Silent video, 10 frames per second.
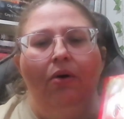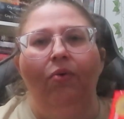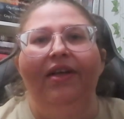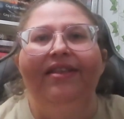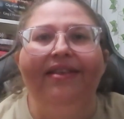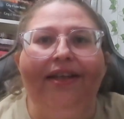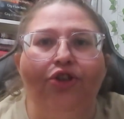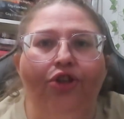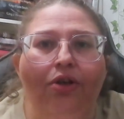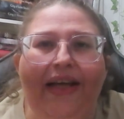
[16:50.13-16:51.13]
what is that
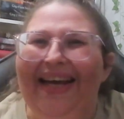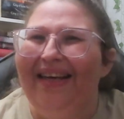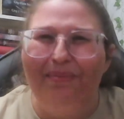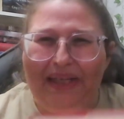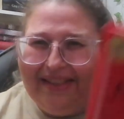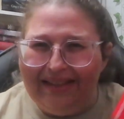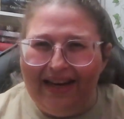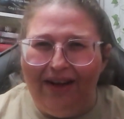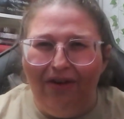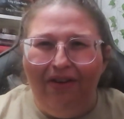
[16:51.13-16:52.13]
show, The Handmaid's
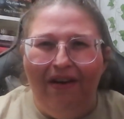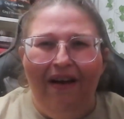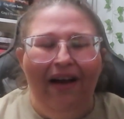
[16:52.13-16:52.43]
Tale?